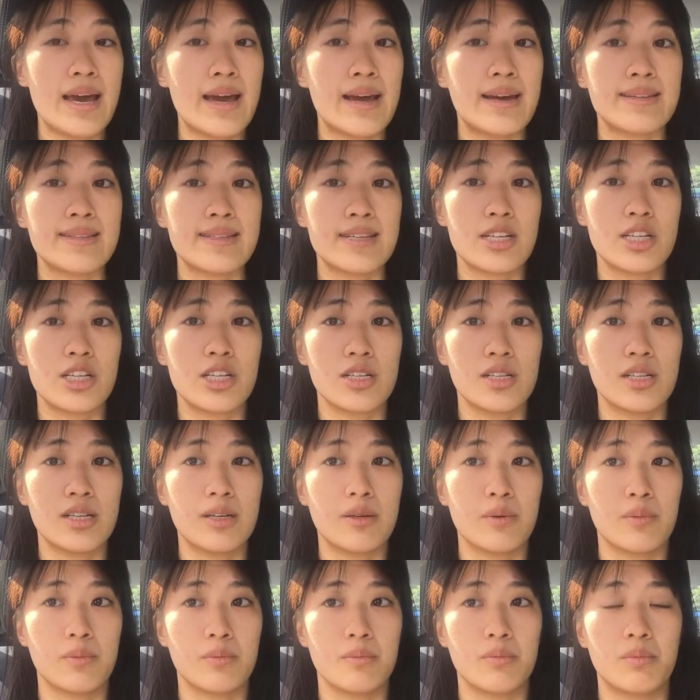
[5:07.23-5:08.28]

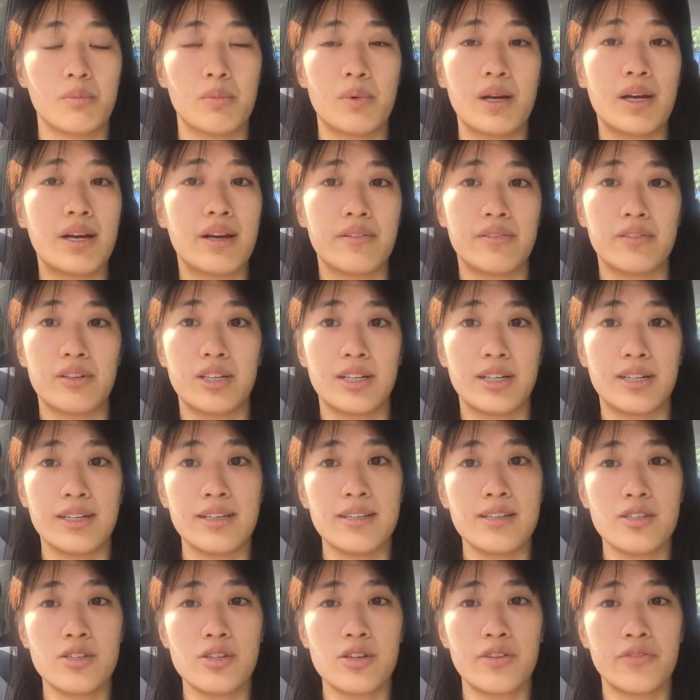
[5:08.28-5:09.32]
essentially whatever it
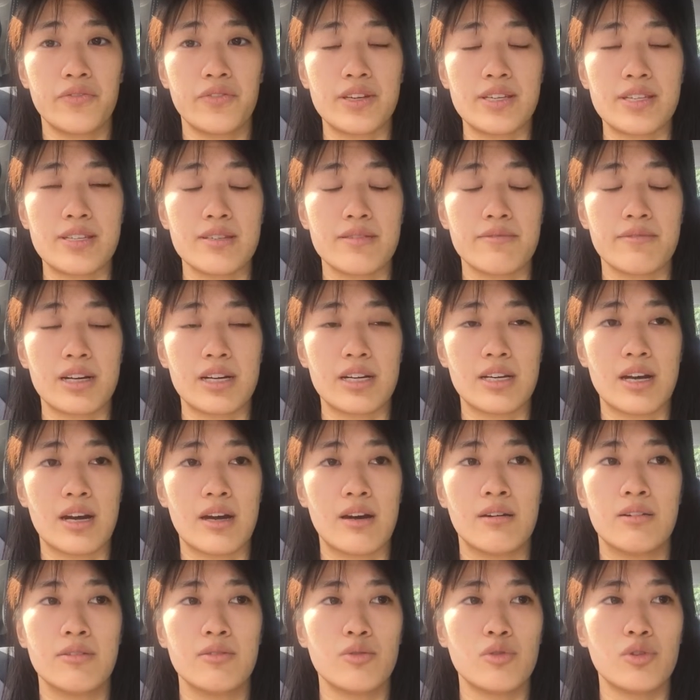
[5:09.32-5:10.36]
is you're facing right
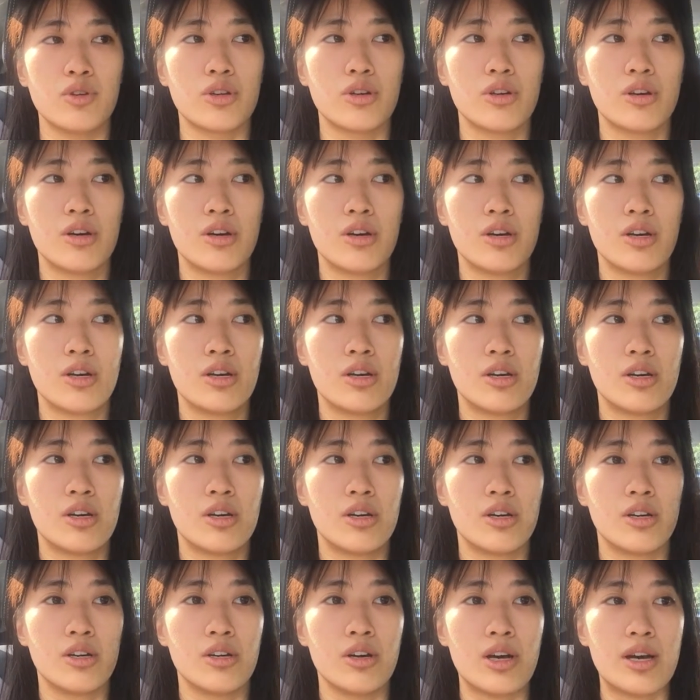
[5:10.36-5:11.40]
now,
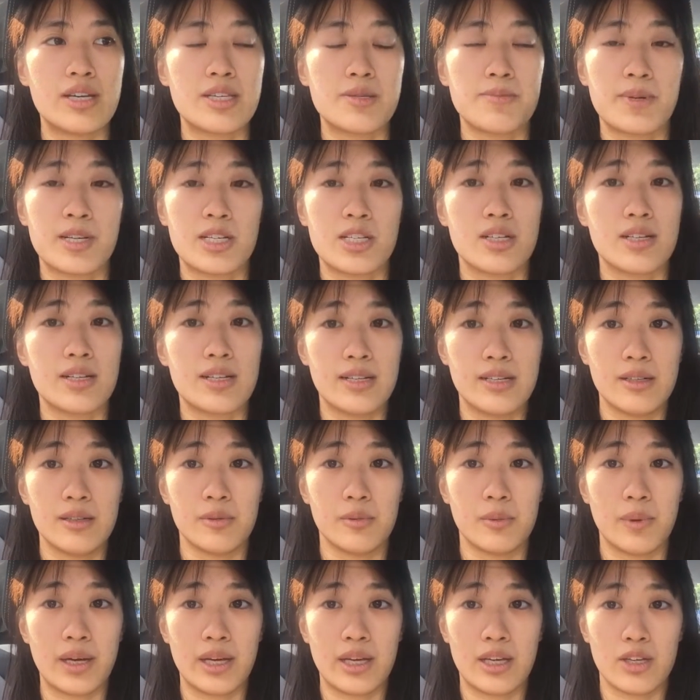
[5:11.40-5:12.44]
especially in the
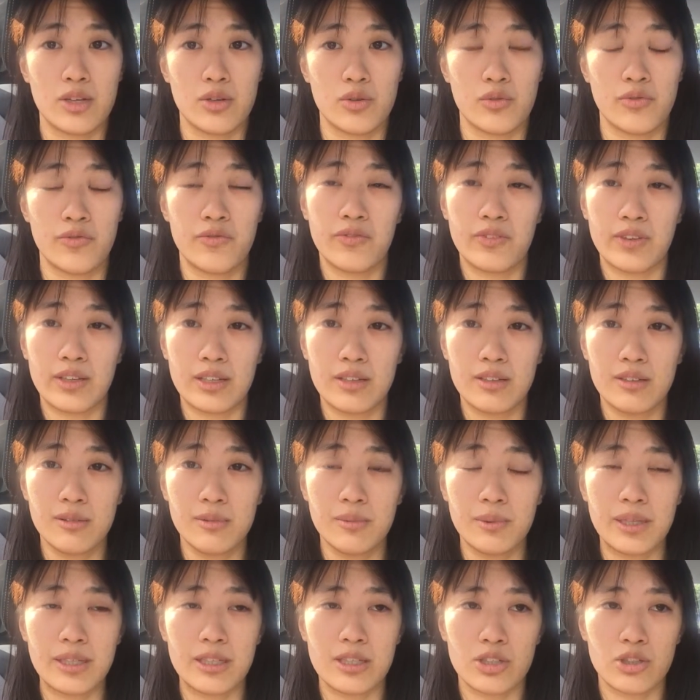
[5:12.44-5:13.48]
way you feel
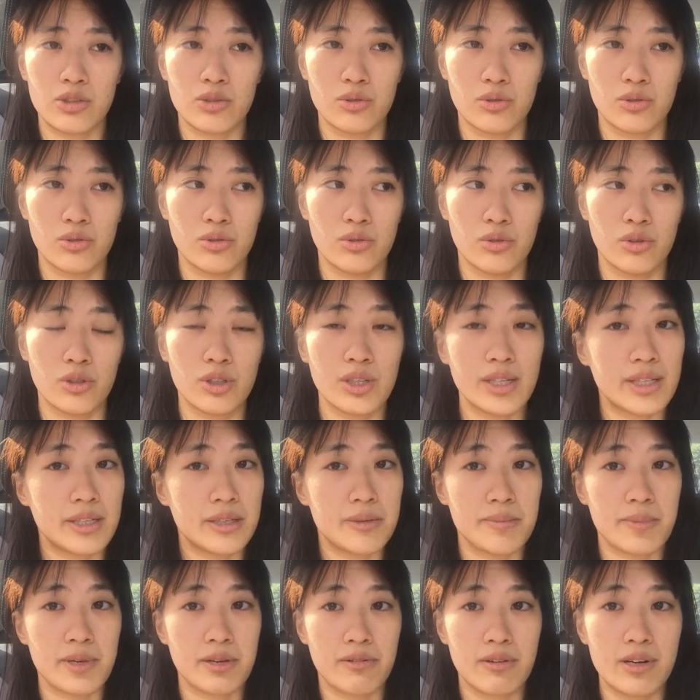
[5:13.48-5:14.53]
when you look in
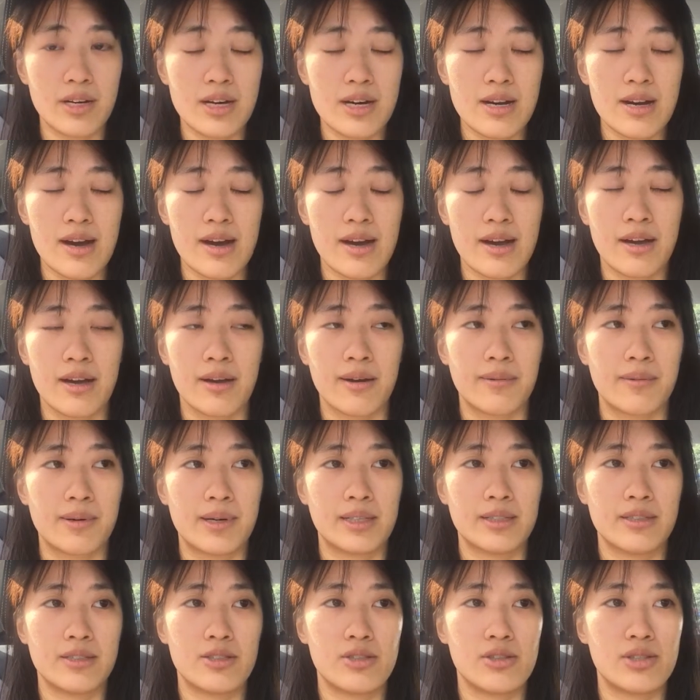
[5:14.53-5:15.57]
the mirror, I
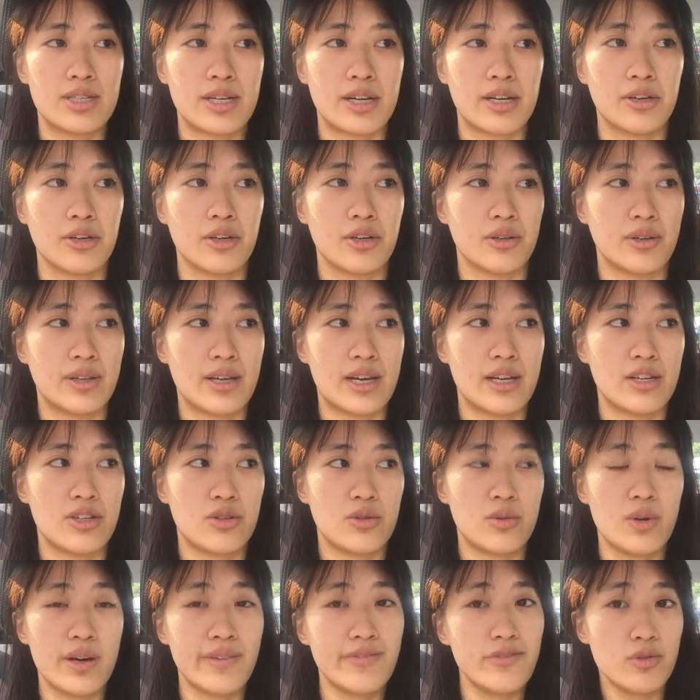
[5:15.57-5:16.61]
want to tell you that
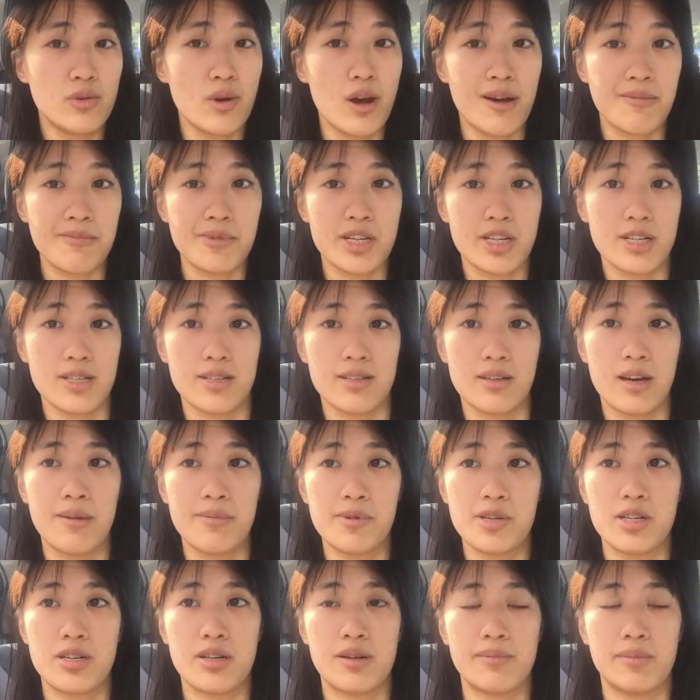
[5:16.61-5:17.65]
you have two options.
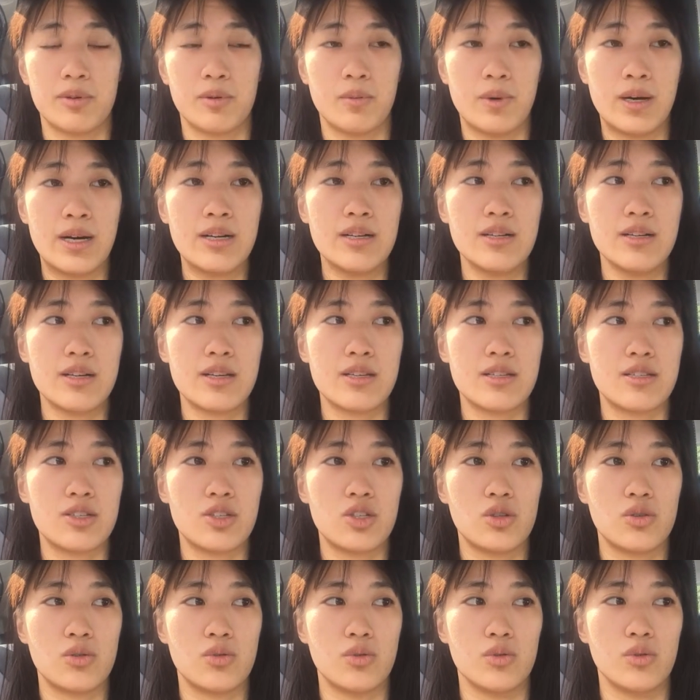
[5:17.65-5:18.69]
Option number one is
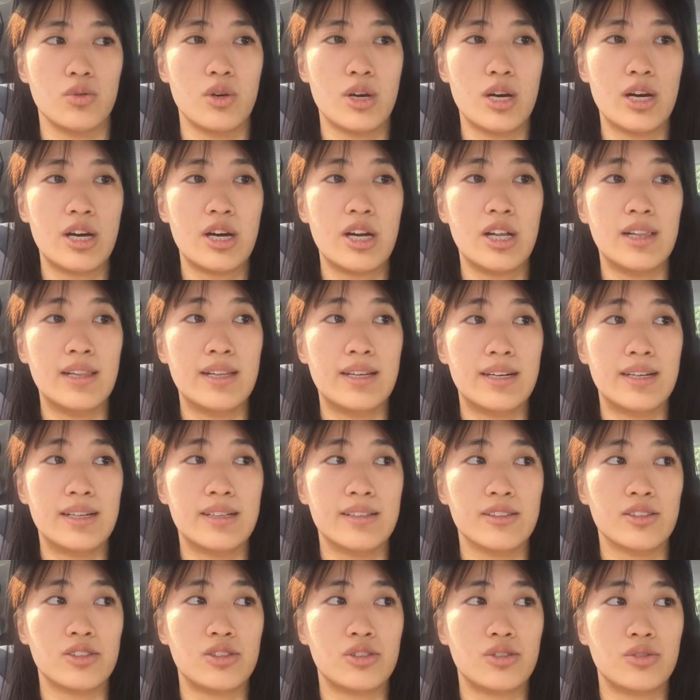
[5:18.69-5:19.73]
to
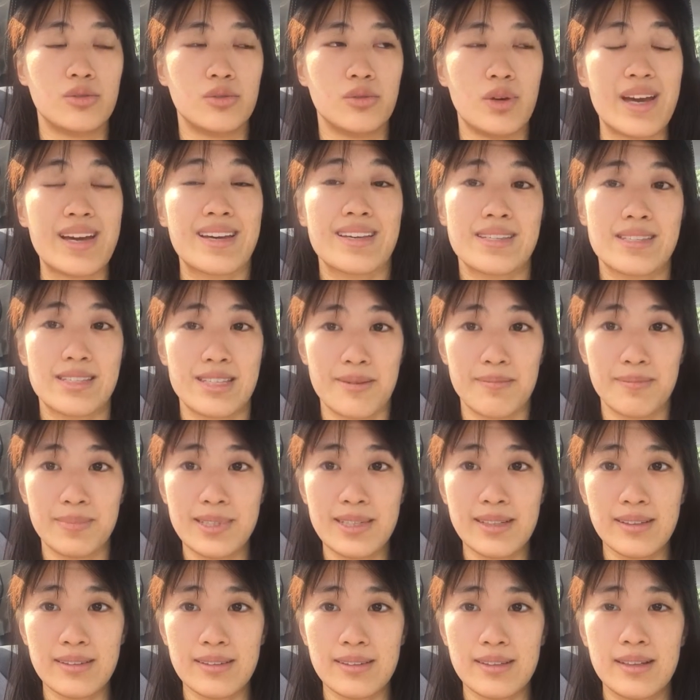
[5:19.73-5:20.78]
learn to accept
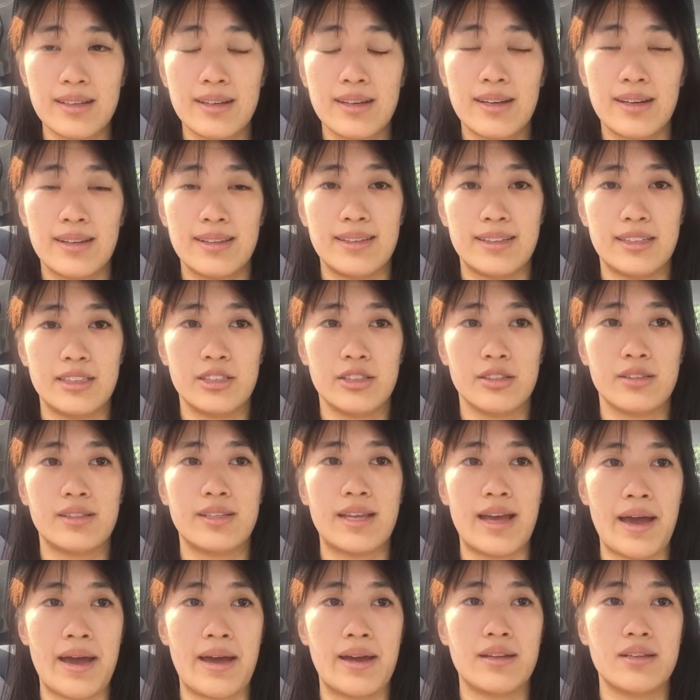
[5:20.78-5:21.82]
it, learn
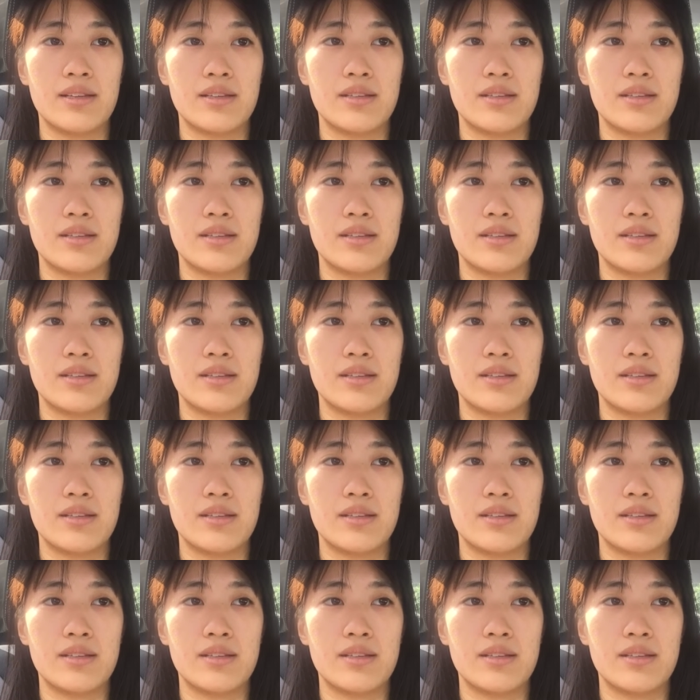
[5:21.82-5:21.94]
that,